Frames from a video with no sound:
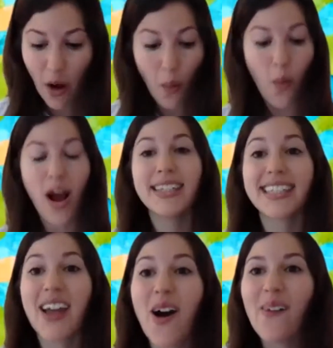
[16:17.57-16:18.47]
What's
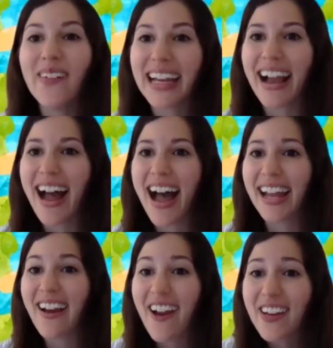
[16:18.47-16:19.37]
going
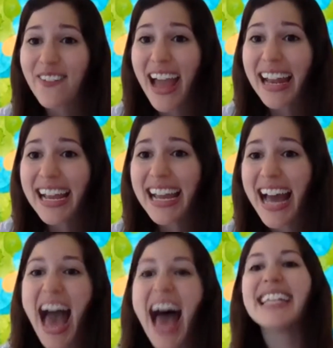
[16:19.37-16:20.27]
on? Are you ready?
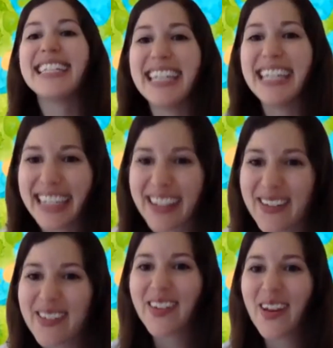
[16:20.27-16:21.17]

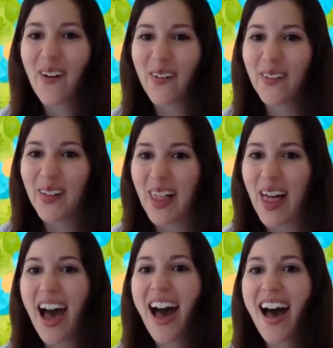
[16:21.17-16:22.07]
Tikkun
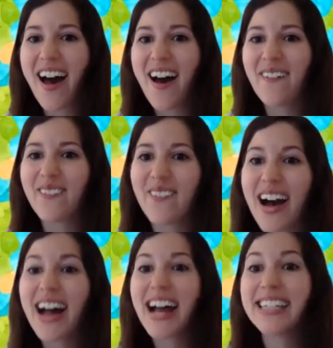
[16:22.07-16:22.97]
Olam,
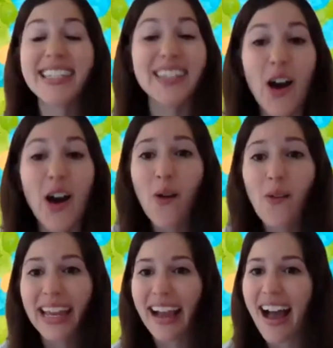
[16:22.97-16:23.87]
what's
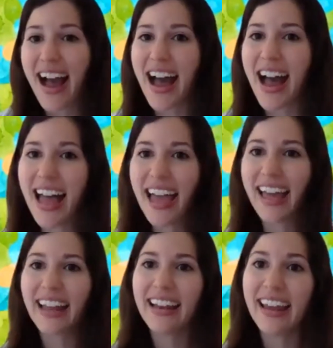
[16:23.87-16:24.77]
going
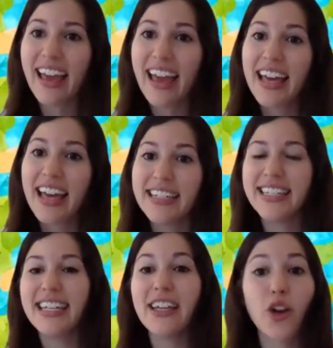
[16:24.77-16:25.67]
on?
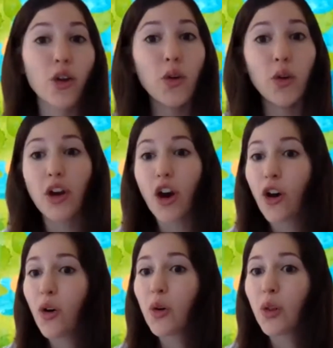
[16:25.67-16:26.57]
Tikkun
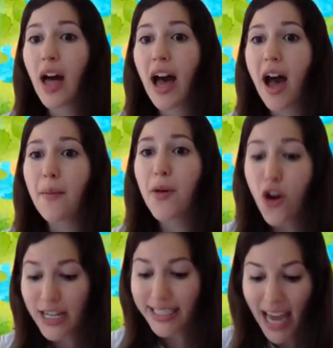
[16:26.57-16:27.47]
Olam, who
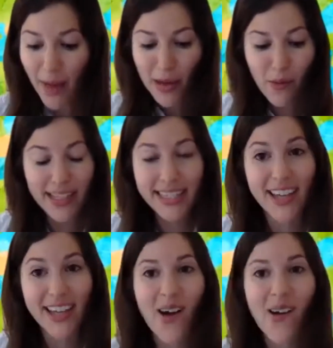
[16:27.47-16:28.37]
can tell me what's
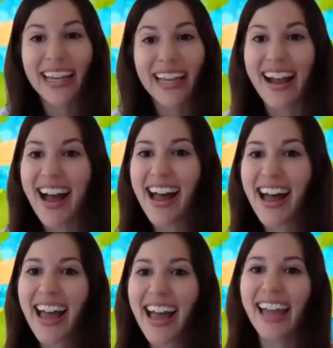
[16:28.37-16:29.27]
going
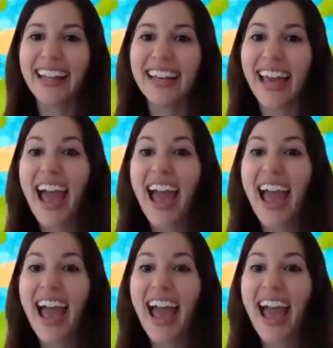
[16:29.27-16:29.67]
on?